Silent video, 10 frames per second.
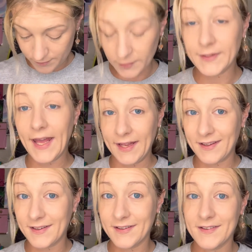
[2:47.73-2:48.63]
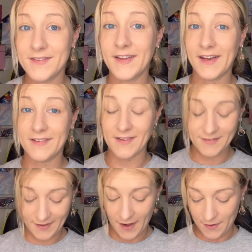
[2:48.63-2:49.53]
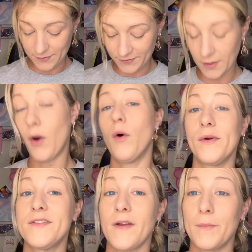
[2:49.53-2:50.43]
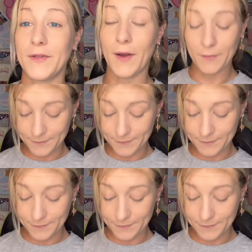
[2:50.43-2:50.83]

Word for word: link to get a discount, always down below.